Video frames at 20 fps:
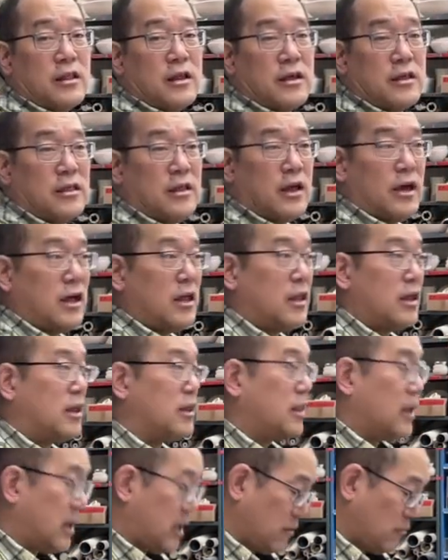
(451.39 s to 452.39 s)
Like that.
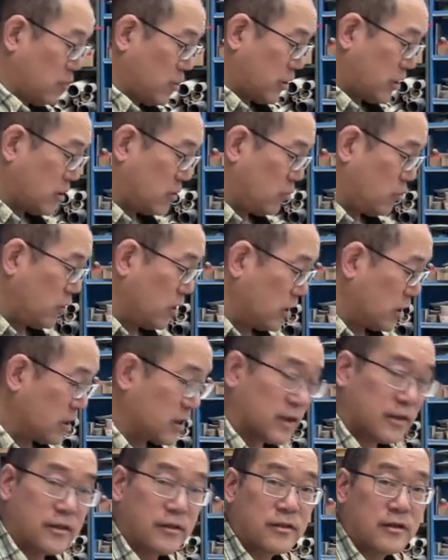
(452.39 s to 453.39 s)
And then we're gonna work
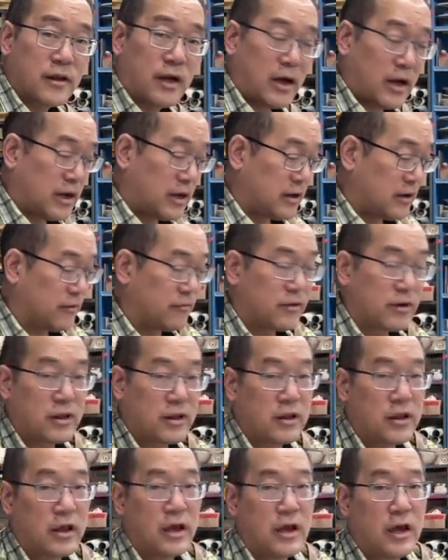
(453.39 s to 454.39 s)
on the side of the
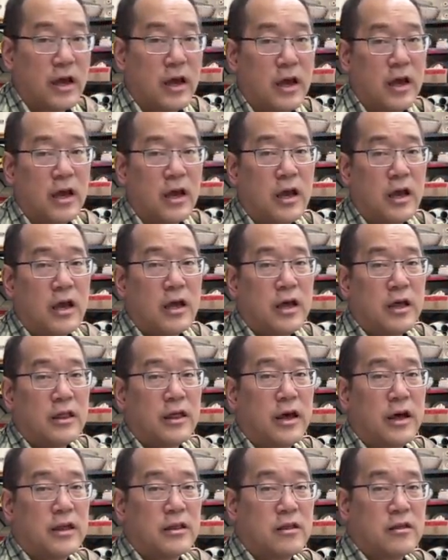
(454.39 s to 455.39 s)
clay
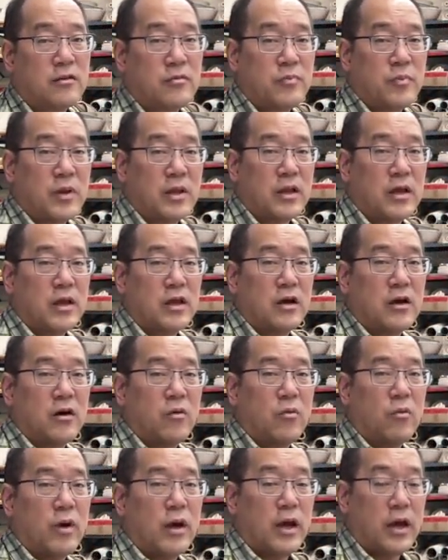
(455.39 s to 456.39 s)
that's spinning
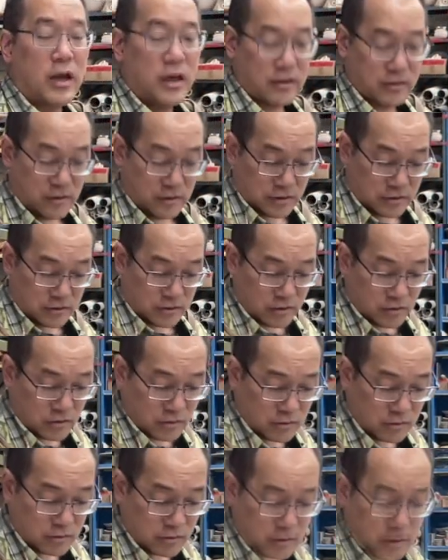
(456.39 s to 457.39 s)
away. So let's
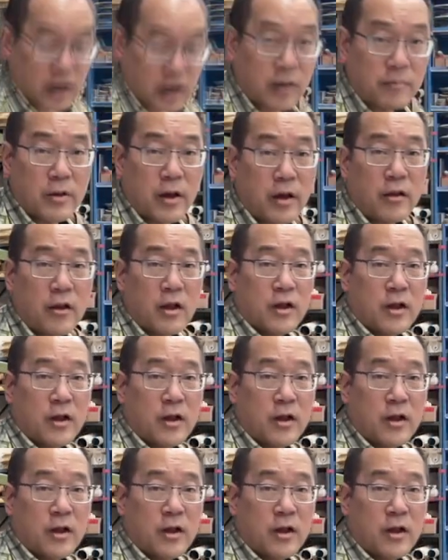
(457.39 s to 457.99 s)
go top down.